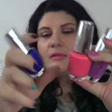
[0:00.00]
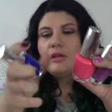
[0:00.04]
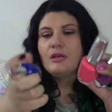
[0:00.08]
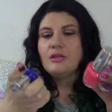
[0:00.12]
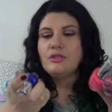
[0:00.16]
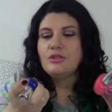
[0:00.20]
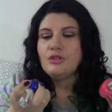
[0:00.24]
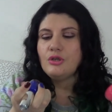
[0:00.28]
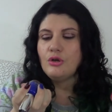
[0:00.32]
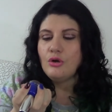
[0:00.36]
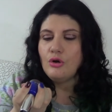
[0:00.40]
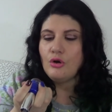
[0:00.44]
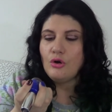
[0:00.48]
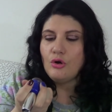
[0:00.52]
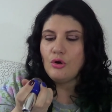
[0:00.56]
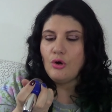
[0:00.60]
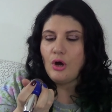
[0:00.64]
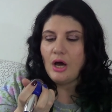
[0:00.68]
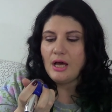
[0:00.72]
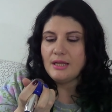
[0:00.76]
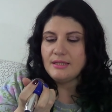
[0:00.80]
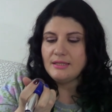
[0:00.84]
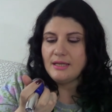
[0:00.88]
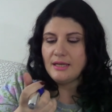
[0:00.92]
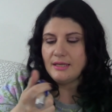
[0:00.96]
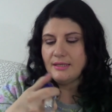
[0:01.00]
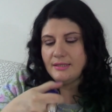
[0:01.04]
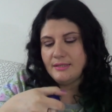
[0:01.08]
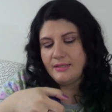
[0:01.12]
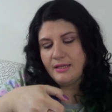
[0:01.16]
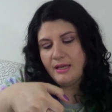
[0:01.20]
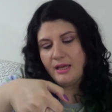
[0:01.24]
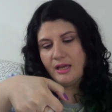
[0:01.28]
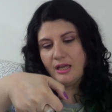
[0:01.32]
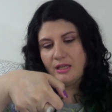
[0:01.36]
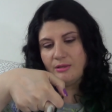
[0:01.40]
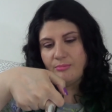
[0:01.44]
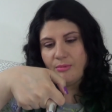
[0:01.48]
So as I
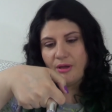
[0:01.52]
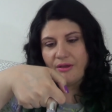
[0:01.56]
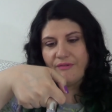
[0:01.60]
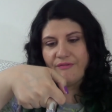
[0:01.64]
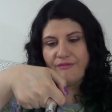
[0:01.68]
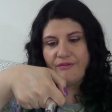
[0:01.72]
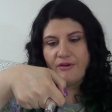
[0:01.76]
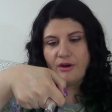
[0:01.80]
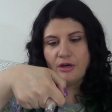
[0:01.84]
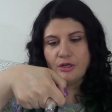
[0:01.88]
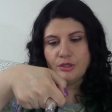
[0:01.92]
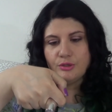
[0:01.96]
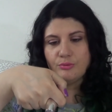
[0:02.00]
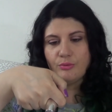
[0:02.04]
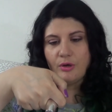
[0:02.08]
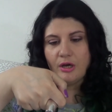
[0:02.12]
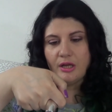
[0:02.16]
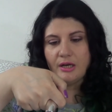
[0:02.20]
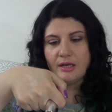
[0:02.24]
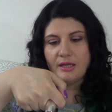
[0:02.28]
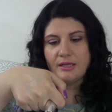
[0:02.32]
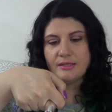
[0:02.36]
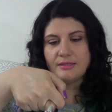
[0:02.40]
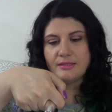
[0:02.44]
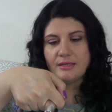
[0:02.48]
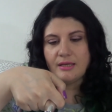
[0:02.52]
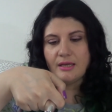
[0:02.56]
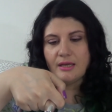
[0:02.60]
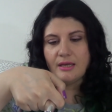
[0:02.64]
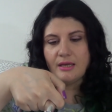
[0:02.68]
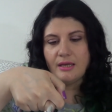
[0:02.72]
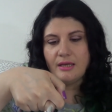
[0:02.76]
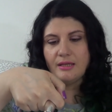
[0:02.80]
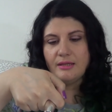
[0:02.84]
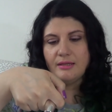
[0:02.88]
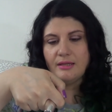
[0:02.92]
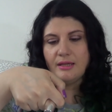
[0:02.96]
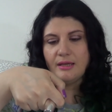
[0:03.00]
said, my first one is
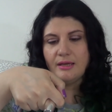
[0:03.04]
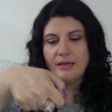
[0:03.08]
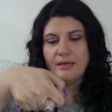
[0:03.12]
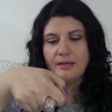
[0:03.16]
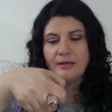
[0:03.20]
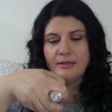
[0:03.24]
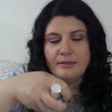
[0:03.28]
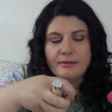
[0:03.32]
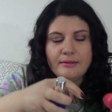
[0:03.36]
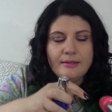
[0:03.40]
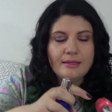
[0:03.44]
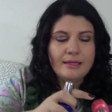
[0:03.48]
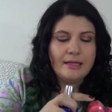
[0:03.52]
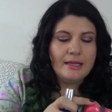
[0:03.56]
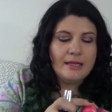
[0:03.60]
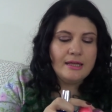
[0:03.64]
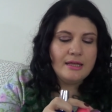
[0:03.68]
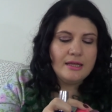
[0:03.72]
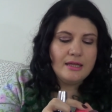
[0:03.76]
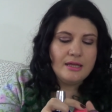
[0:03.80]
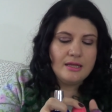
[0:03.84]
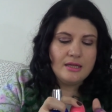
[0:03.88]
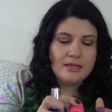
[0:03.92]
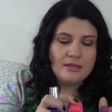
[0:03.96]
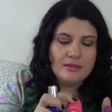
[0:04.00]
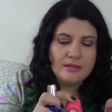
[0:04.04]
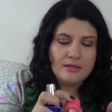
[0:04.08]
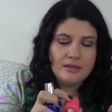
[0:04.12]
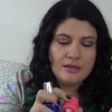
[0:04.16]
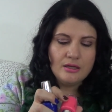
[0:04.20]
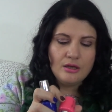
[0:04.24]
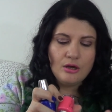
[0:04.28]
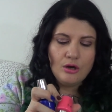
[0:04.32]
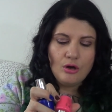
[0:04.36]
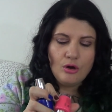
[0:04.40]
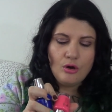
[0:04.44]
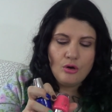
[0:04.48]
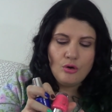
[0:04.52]
Indignantly
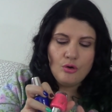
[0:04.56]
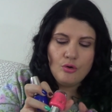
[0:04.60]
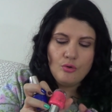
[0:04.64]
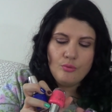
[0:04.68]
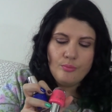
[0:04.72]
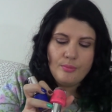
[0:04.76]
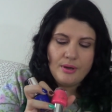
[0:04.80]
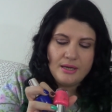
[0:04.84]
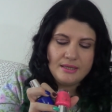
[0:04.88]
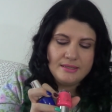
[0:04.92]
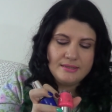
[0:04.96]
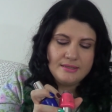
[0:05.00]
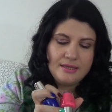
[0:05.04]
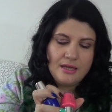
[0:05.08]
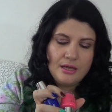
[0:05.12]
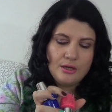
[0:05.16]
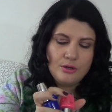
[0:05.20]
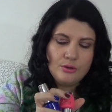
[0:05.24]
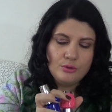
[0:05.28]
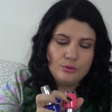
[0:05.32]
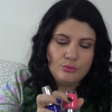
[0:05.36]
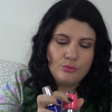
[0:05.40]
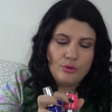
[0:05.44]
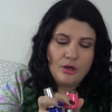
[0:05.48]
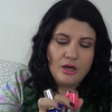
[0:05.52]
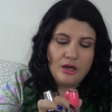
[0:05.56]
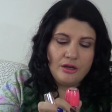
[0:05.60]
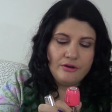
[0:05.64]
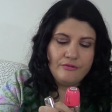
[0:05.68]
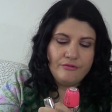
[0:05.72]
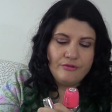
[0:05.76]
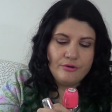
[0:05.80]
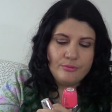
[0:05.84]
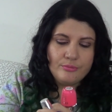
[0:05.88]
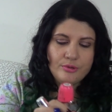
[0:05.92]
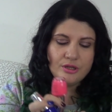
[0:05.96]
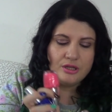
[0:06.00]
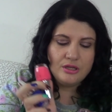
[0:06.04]
Indigo, my second one
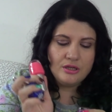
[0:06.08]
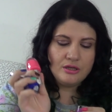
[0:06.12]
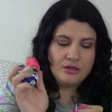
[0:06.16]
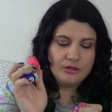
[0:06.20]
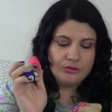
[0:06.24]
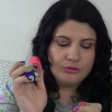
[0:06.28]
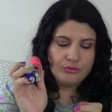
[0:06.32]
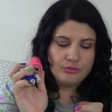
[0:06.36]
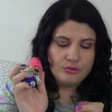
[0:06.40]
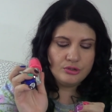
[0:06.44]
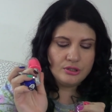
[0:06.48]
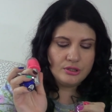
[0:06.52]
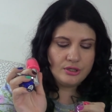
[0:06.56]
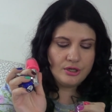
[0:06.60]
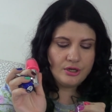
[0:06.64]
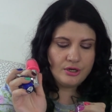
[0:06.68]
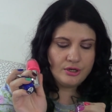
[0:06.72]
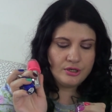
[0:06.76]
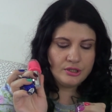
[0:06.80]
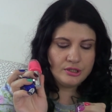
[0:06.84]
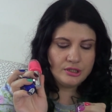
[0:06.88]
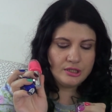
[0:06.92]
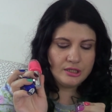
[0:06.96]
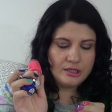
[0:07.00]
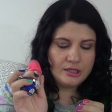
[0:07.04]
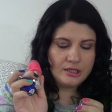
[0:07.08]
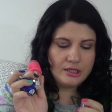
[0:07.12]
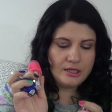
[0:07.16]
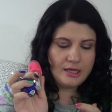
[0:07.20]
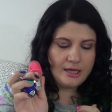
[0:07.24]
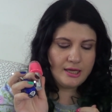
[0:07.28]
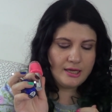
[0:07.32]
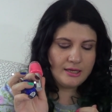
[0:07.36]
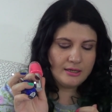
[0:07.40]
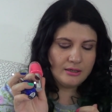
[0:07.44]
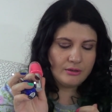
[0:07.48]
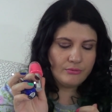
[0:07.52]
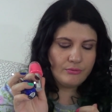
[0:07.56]
From Here to Eternity,
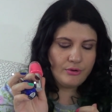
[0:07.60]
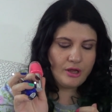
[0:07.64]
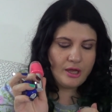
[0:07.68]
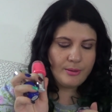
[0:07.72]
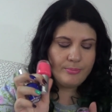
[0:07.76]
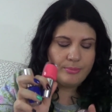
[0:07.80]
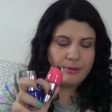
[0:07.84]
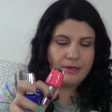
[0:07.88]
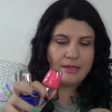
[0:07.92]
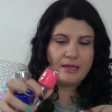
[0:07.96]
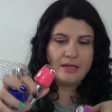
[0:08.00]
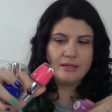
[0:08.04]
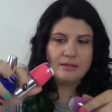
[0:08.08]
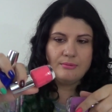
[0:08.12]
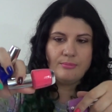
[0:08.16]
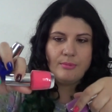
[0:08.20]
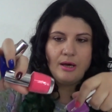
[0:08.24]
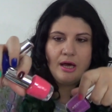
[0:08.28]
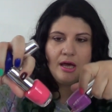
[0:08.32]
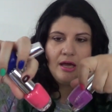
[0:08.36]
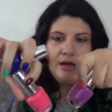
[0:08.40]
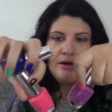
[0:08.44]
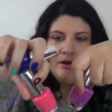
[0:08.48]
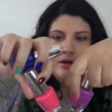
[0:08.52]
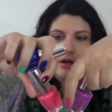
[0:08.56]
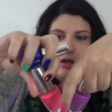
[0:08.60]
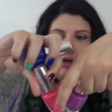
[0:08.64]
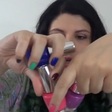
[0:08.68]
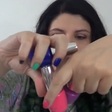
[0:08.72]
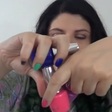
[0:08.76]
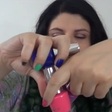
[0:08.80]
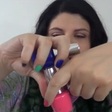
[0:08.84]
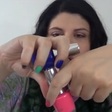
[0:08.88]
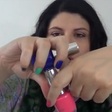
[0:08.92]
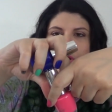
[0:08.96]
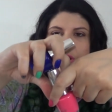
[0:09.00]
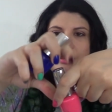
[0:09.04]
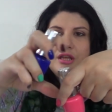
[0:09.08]
and Greatly Admire.
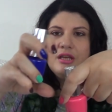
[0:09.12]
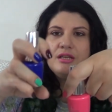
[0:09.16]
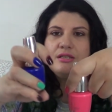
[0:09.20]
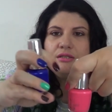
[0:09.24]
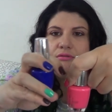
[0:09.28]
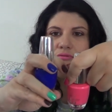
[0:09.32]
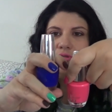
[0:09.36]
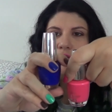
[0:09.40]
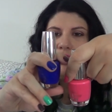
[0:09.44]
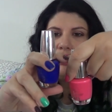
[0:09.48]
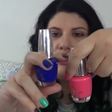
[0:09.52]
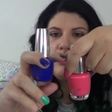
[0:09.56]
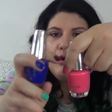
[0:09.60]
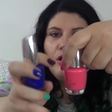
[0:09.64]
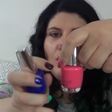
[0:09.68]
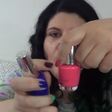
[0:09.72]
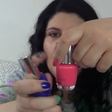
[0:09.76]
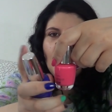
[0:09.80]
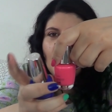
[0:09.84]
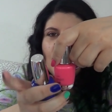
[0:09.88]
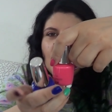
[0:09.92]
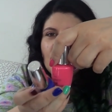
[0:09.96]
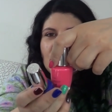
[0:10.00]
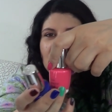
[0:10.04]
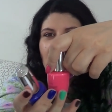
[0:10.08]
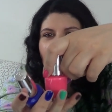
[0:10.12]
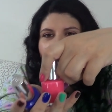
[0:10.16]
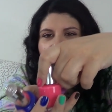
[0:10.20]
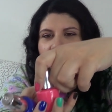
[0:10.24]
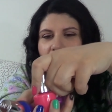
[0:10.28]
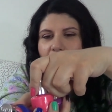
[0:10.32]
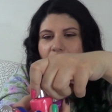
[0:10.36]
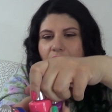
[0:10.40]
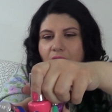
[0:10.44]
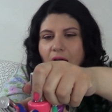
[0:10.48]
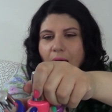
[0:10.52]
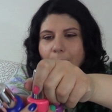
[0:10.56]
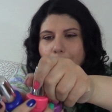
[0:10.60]
So these 3 colors
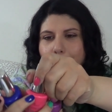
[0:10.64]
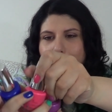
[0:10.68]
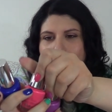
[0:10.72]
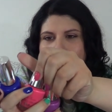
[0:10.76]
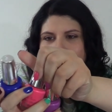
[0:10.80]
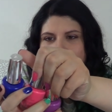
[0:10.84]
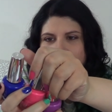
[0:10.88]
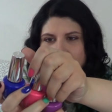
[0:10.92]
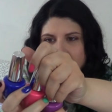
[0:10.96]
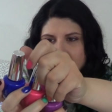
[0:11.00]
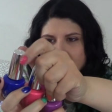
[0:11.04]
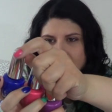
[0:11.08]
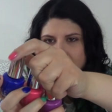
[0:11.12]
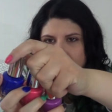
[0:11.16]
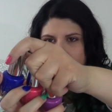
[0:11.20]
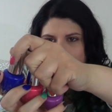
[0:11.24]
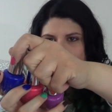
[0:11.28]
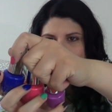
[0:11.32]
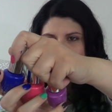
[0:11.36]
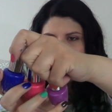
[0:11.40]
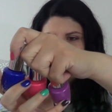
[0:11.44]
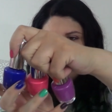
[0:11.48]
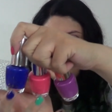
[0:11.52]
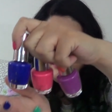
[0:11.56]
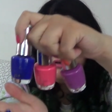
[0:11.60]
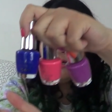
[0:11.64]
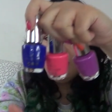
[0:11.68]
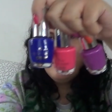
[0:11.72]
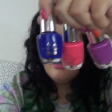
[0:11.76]
are amazing.